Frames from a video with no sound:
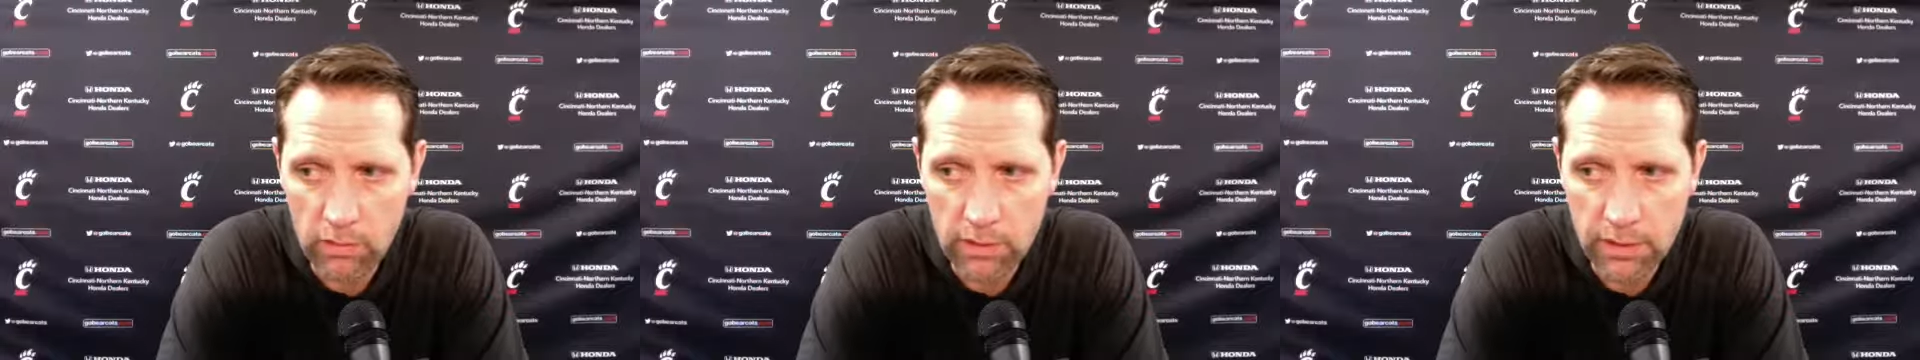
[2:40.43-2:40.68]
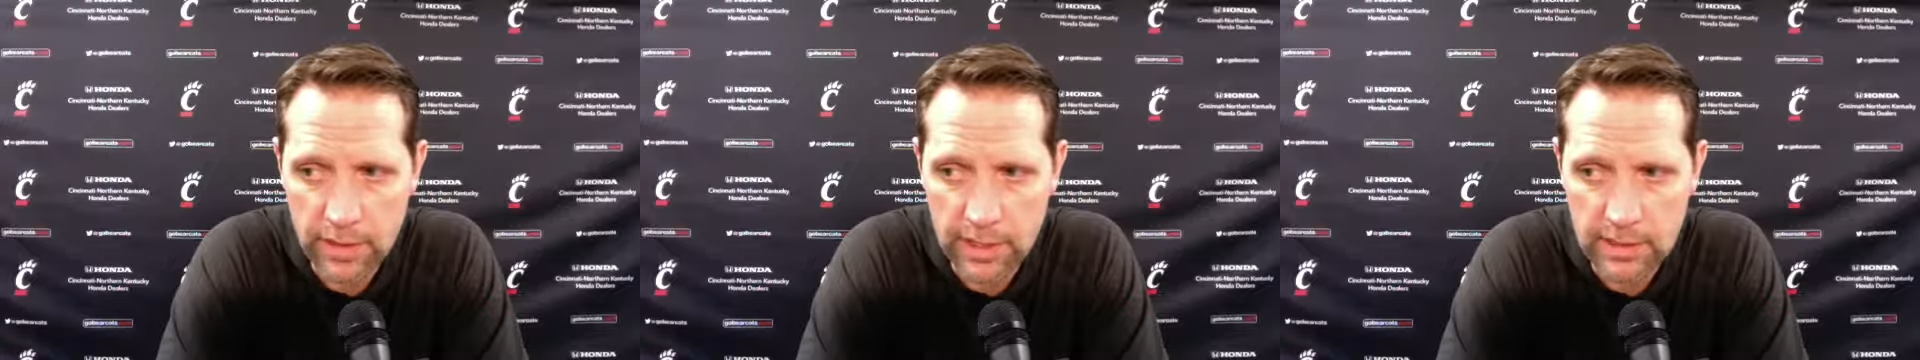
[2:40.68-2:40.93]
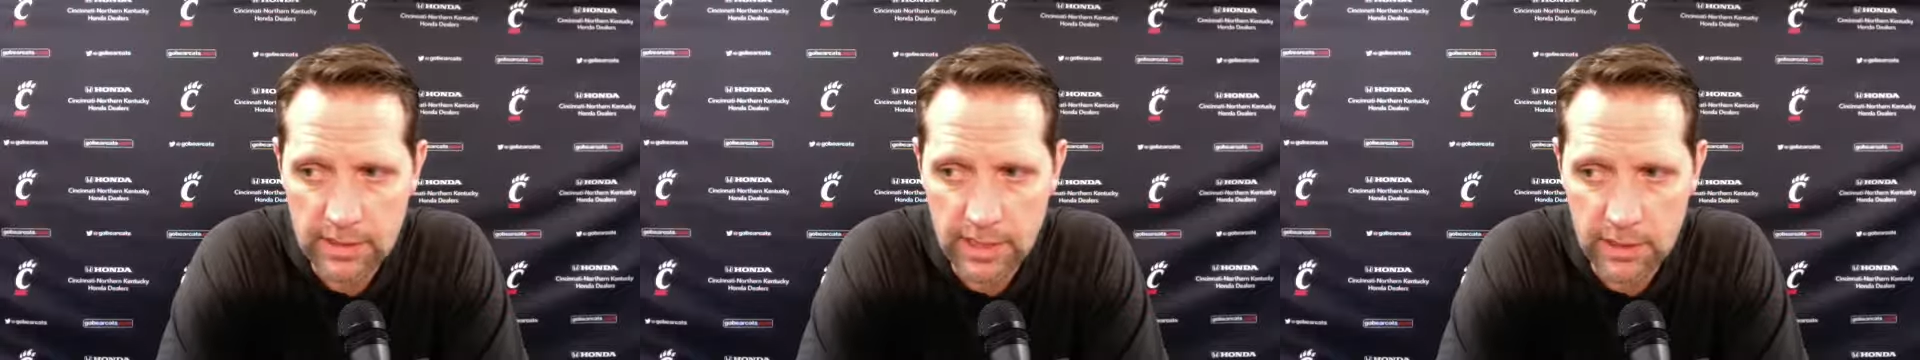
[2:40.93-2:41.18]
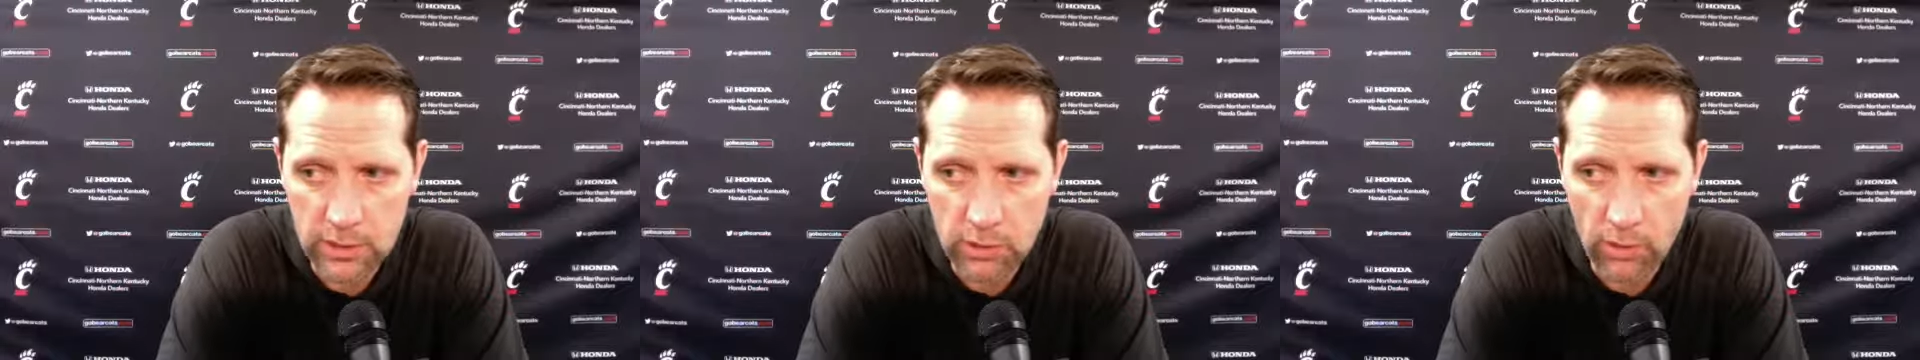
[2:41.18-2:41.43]
the things
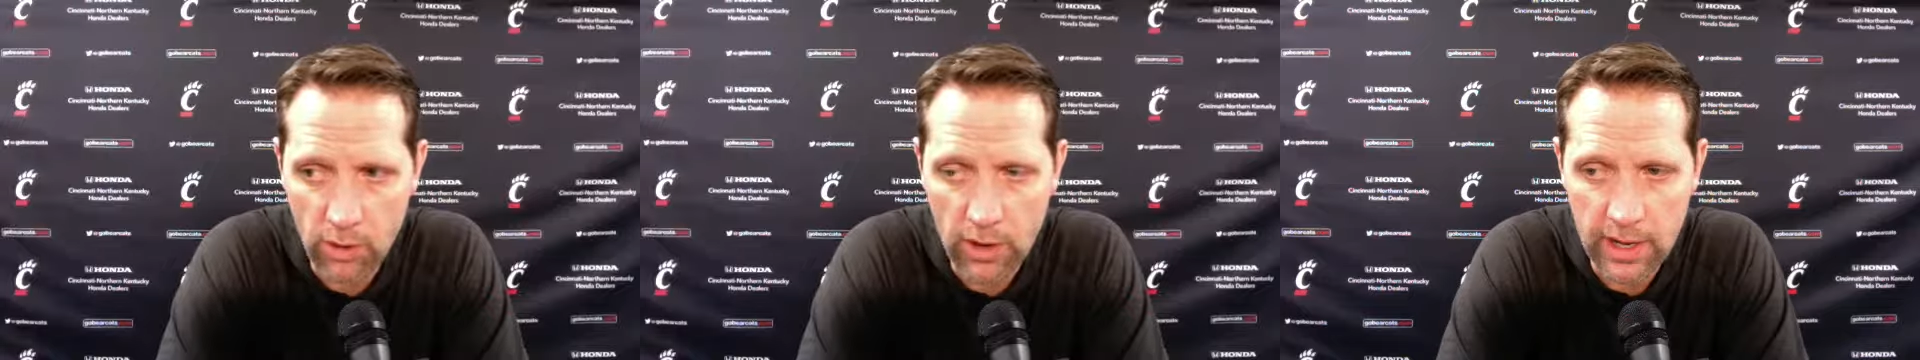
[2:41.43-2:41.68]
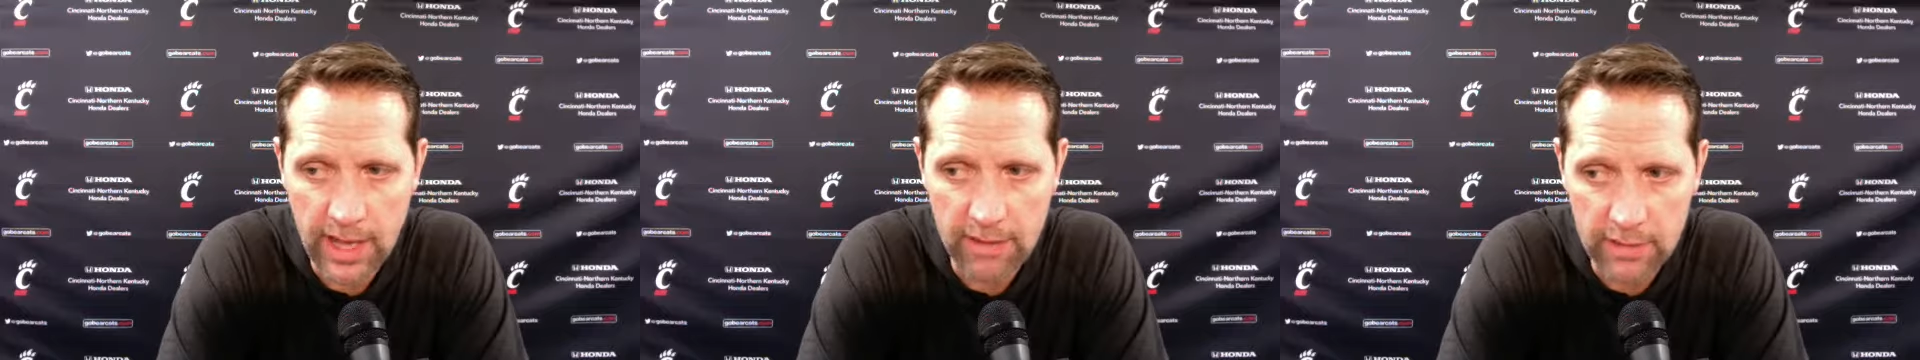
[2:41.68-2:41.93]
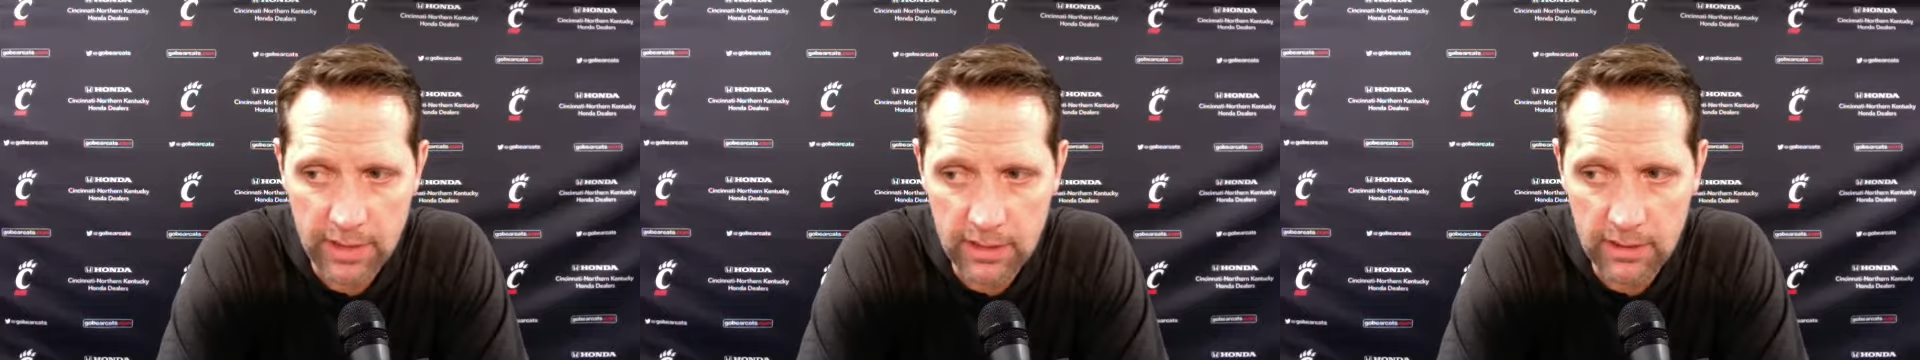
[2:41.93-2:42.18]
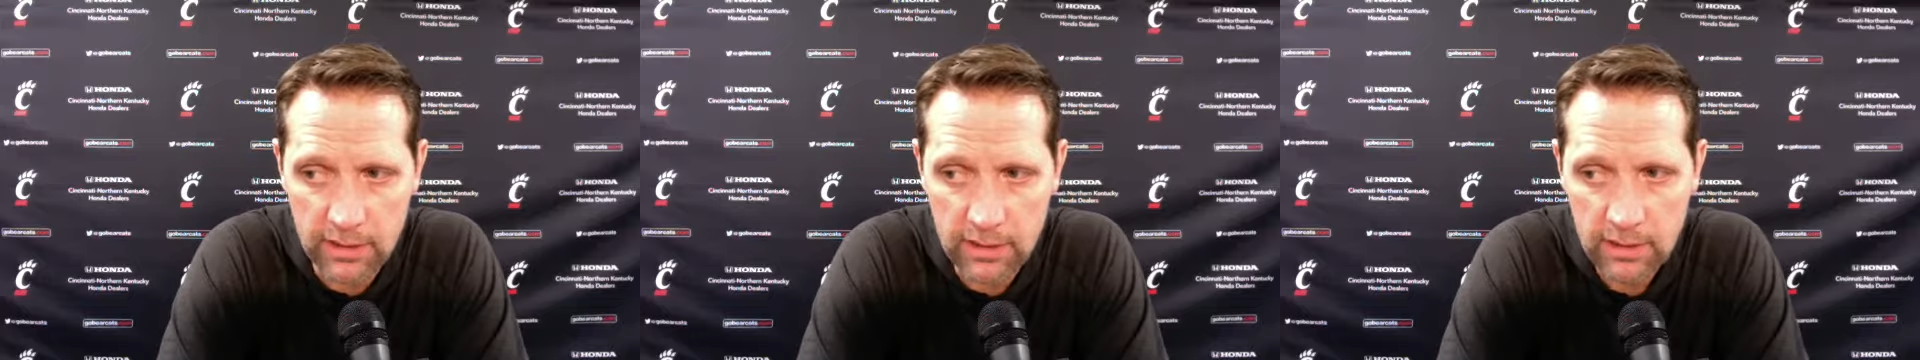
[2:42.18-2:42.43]
that you already have
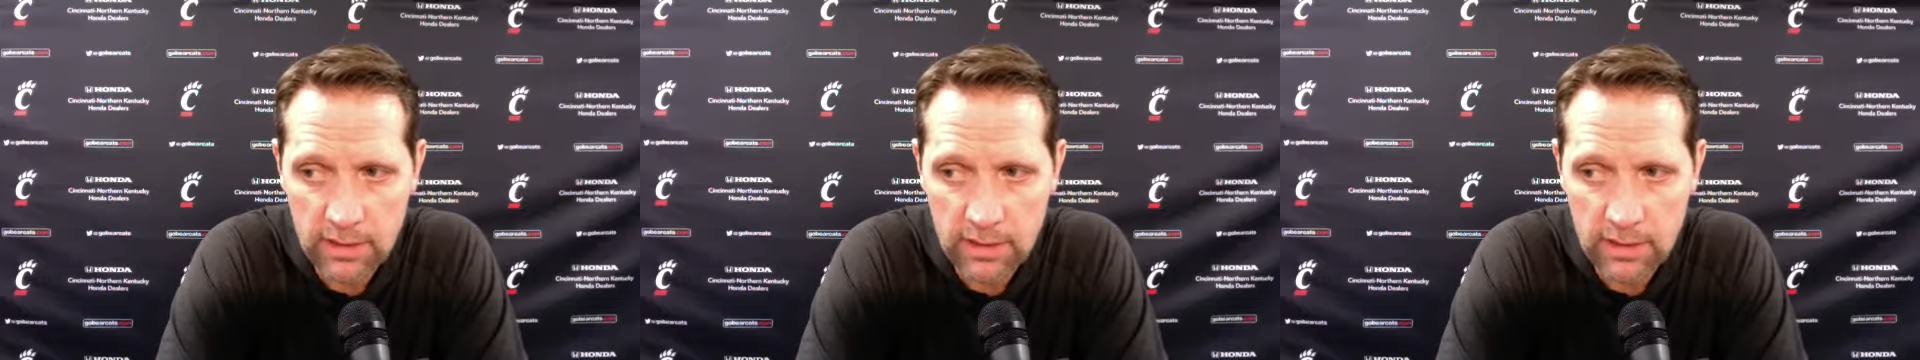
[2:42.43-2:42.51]
in,